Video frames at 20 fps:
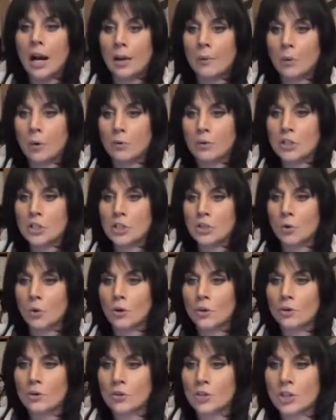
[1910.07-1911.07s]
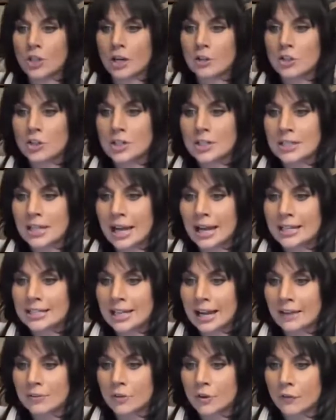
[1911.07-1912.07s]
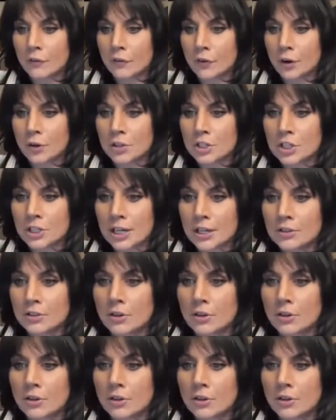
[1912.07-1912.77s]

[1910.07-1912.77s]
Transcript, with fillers: I will restore your judges as at the first